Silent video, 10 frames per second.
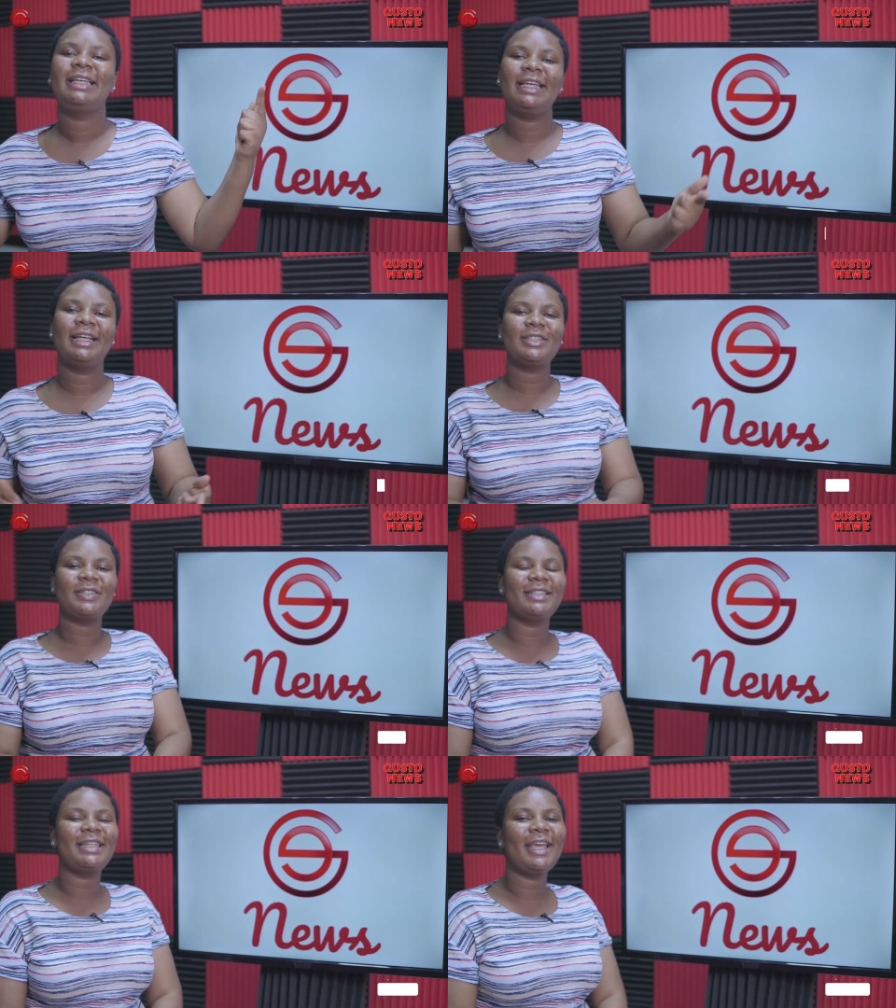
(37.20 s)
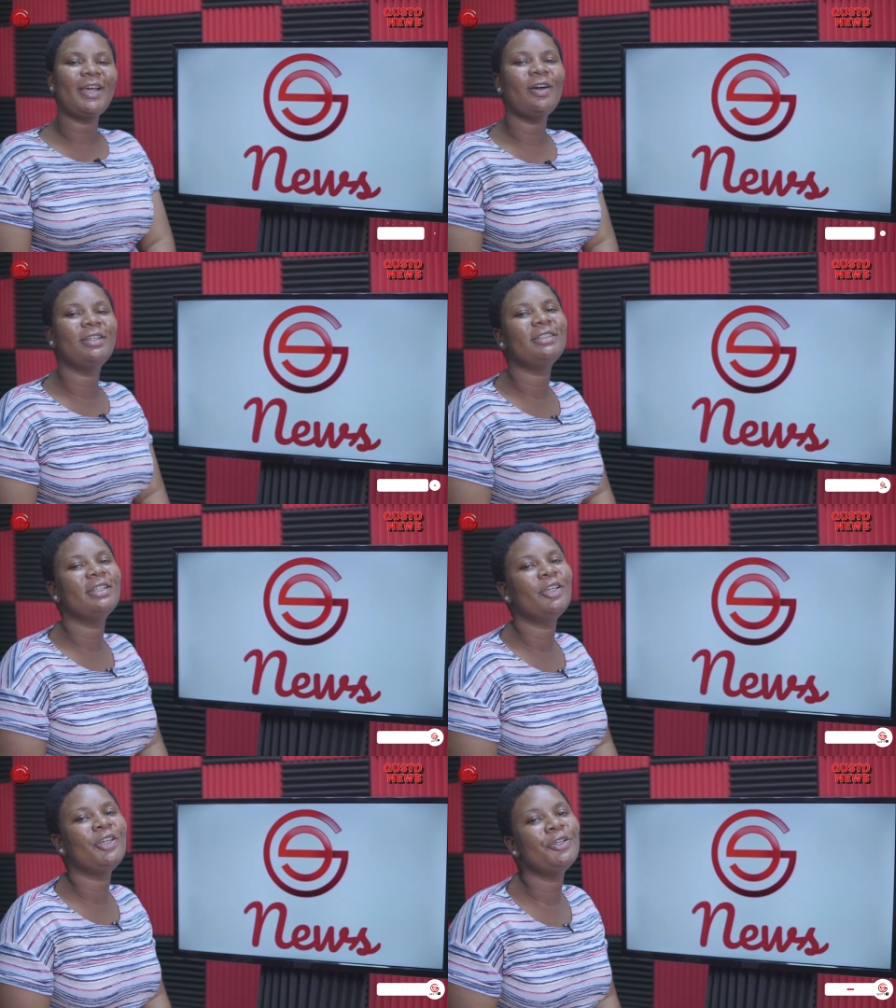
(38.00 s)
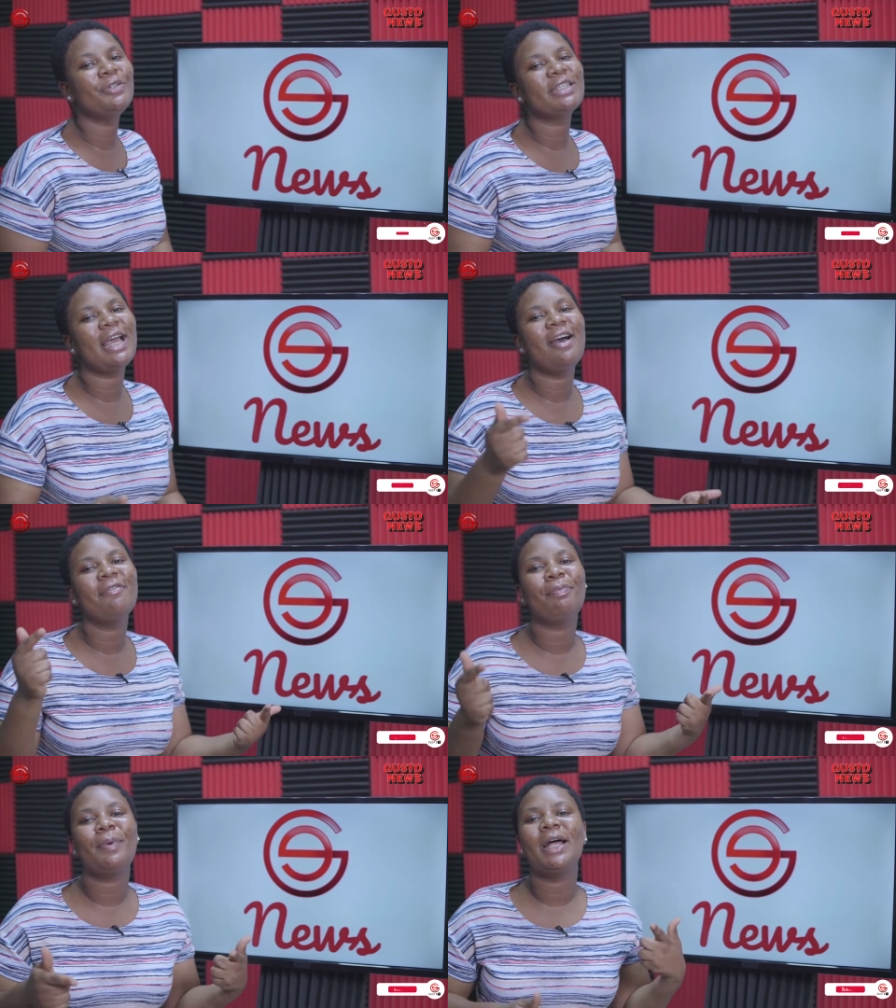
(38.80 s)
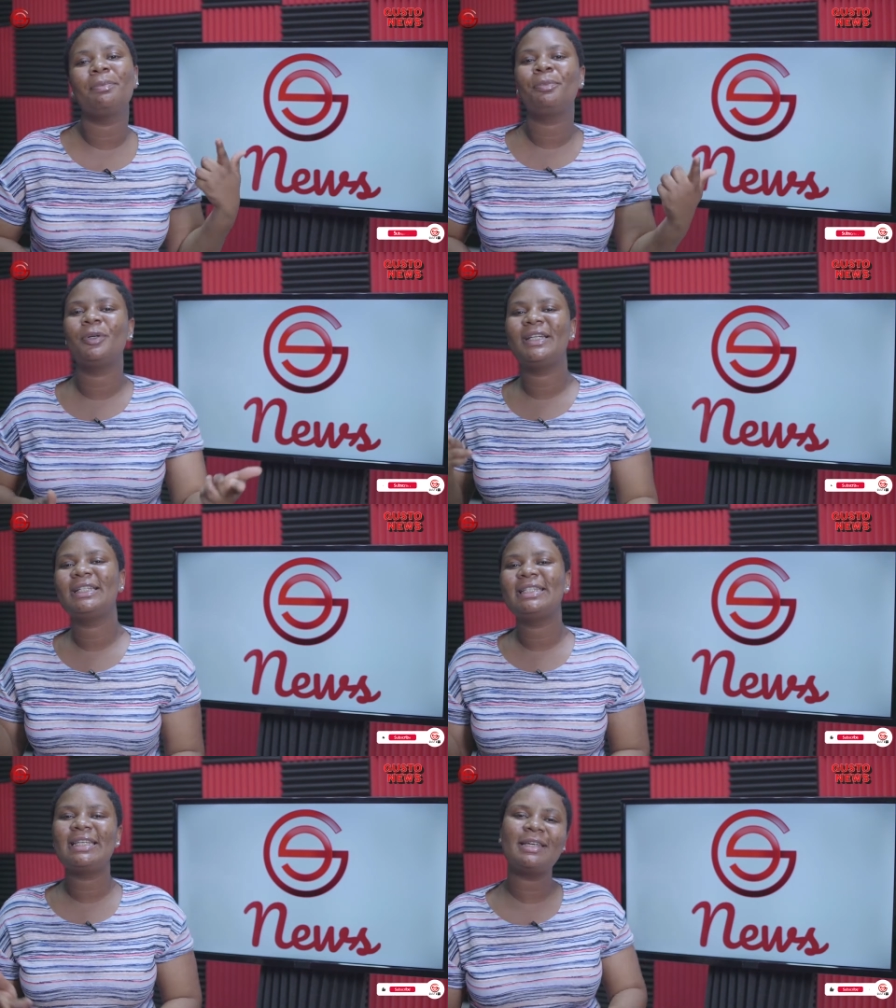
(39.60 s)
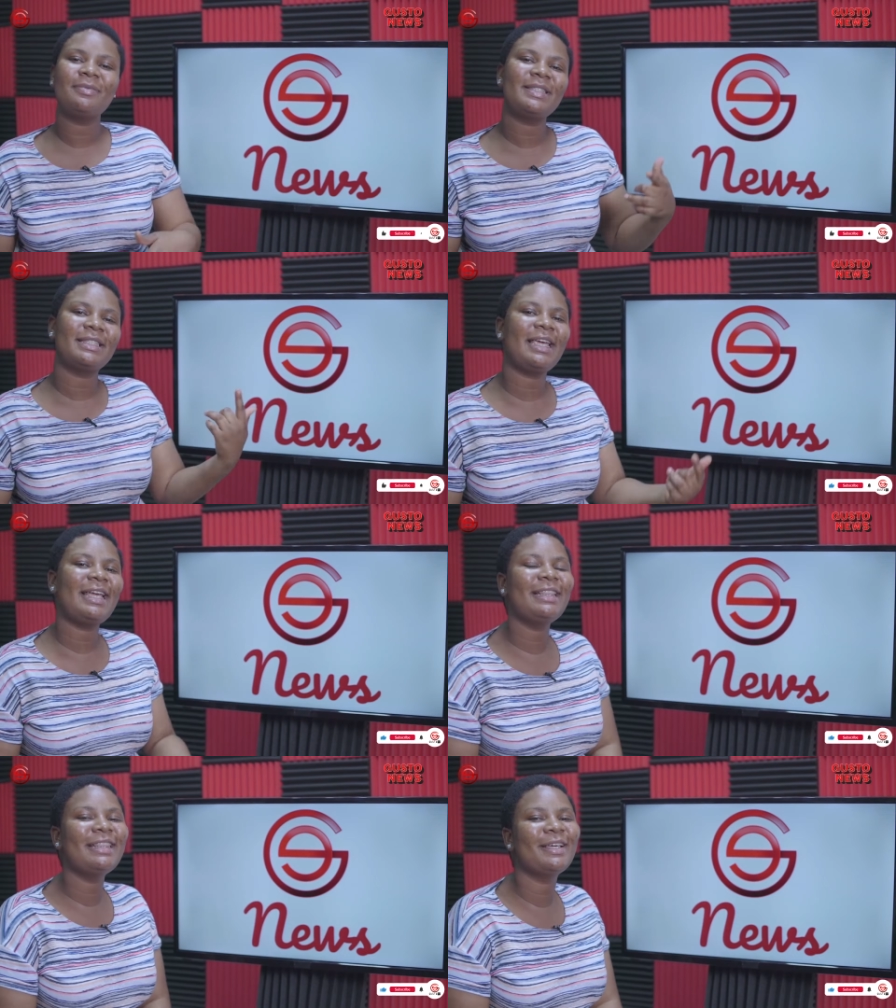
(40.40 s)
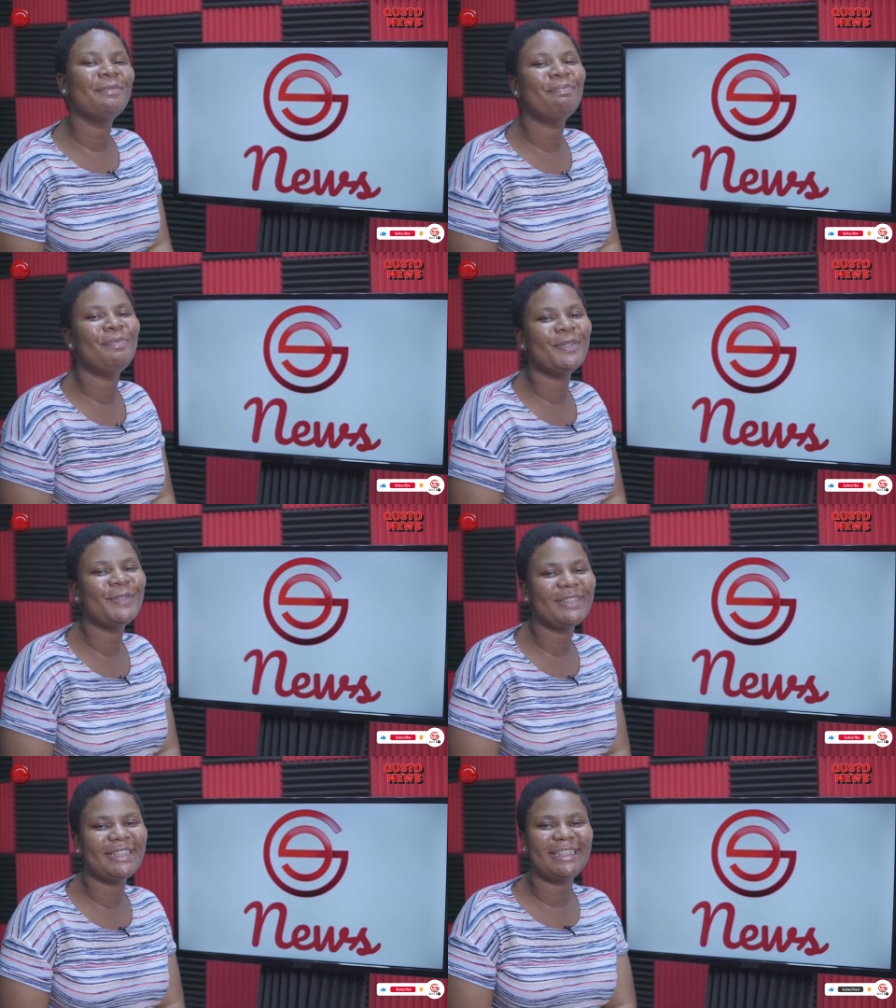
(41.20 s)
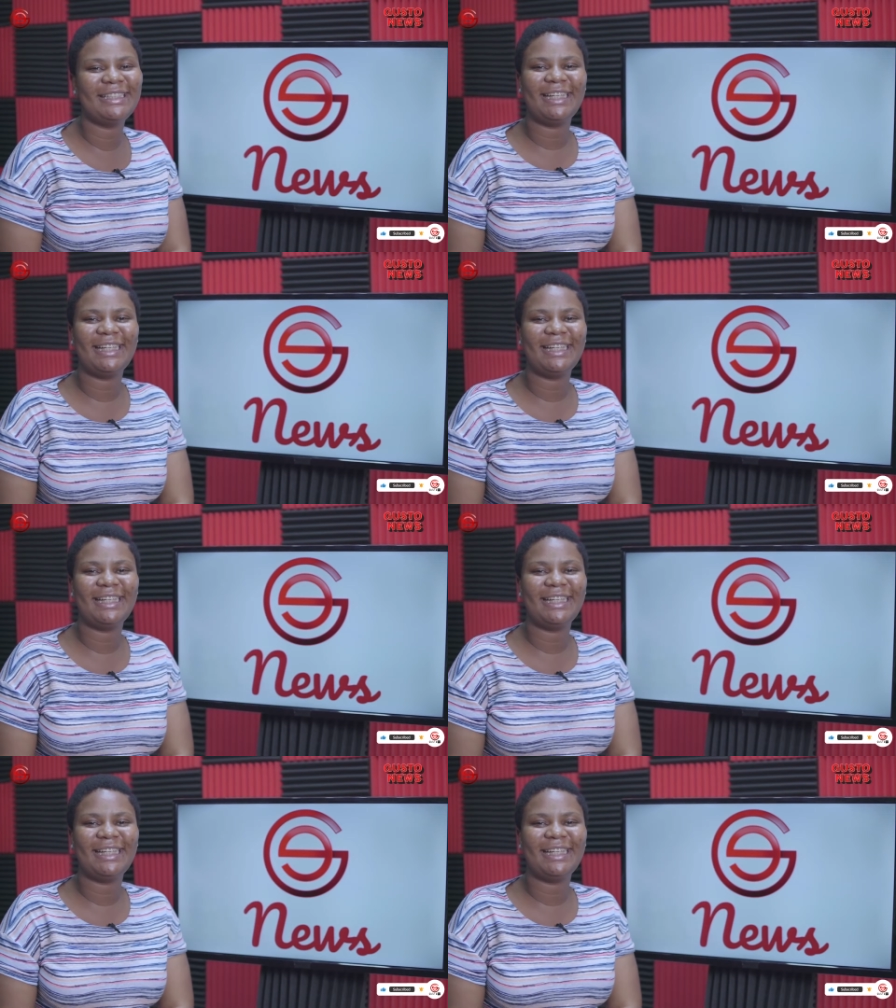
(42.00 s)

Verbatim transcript: yeah, today on the news, I have Bad Boy Timz in the building.